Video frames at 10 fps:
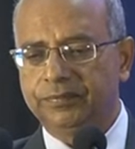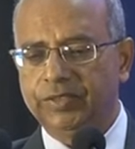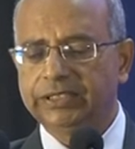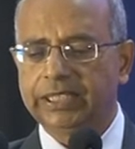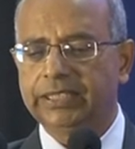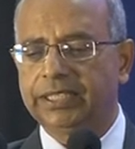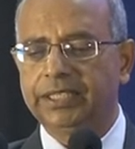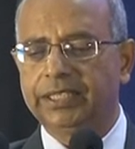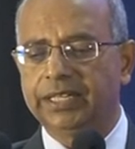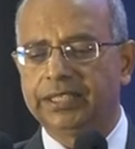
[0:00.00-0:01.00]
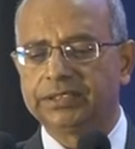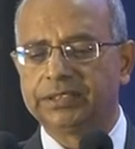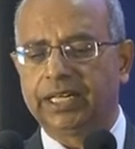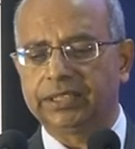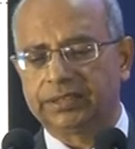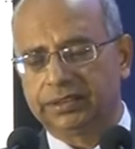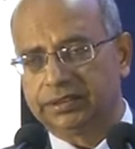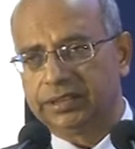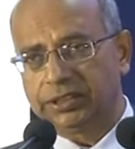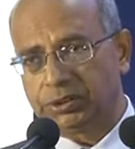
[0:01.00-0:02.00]
indicators that
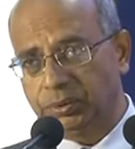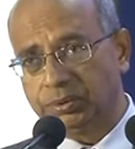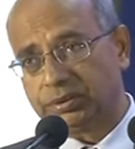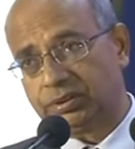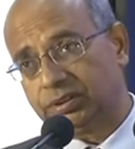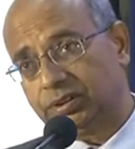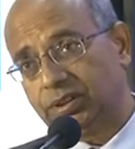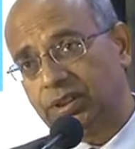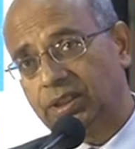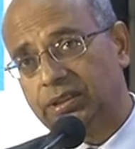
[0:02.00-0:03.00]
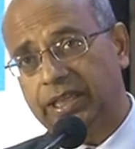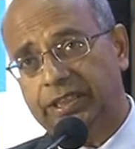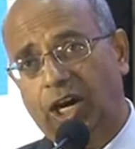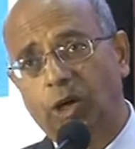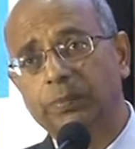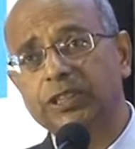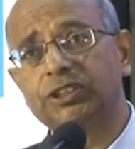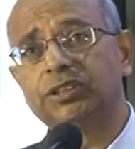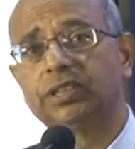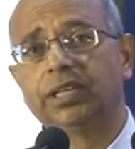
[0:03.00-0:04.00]
shows that how
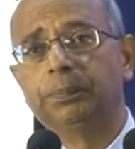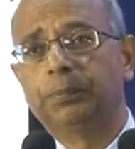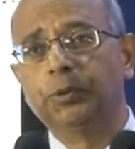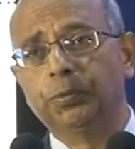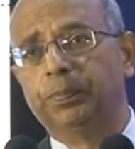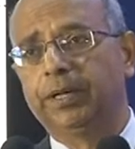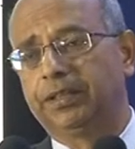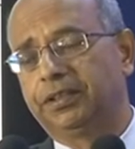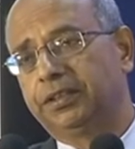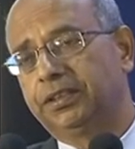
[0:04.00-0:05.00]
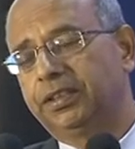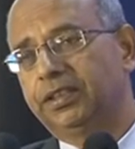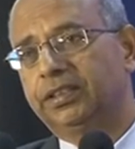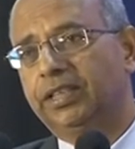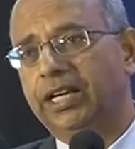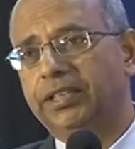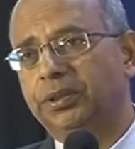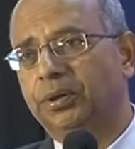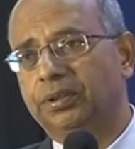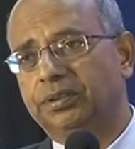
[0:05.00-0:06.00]
much improvement that
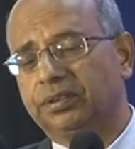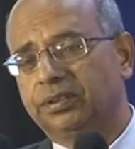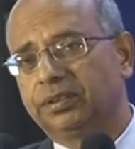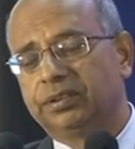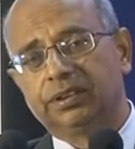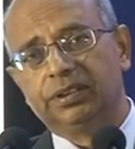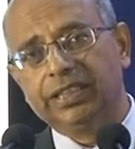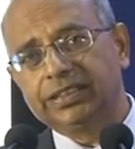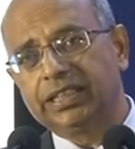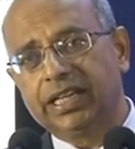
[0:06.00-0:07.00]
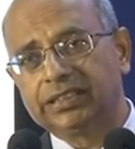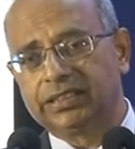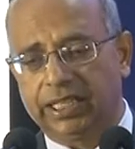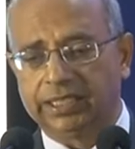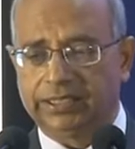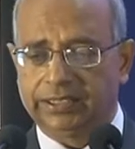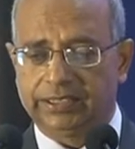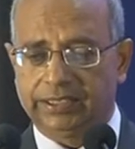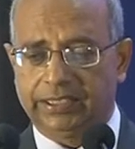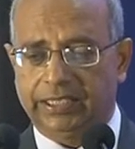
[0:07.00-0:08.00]
your region has done
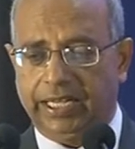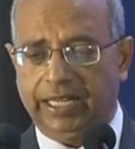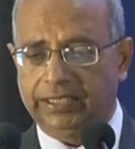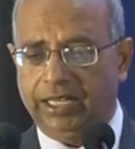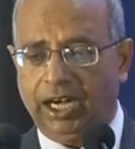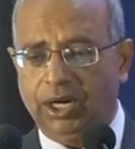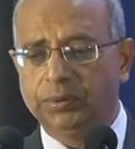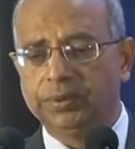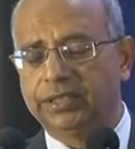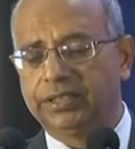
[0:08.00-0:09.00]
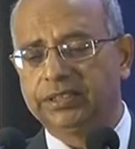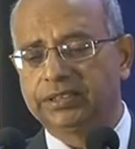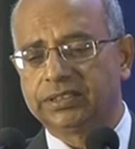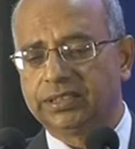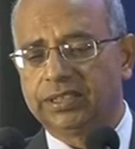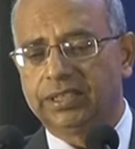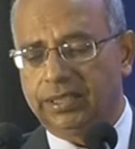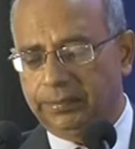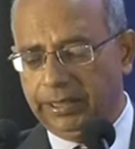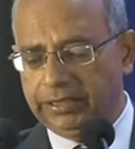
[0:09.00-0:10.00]
and how it is.
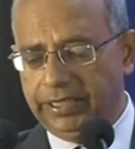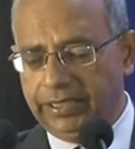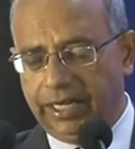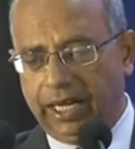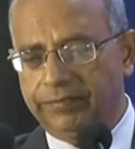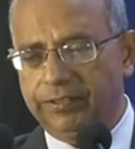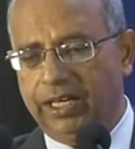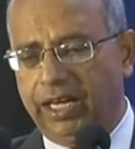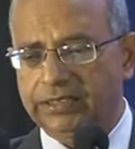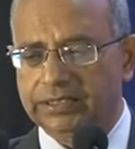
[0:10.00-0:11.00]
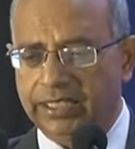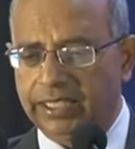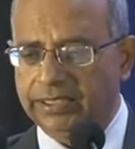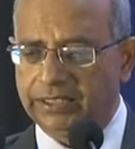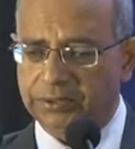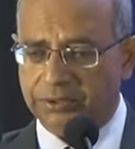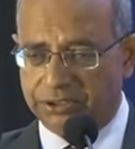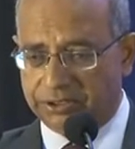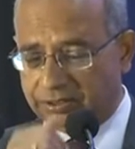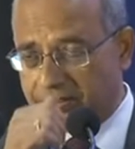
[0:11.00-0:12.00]
But then I will ask another
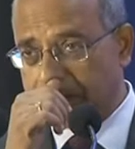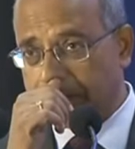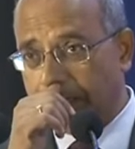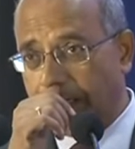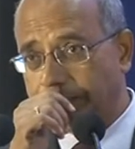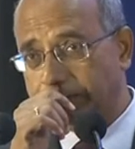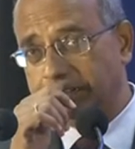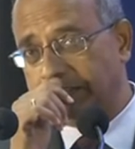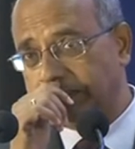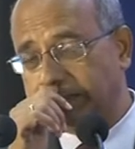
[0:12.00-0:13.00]
question after this.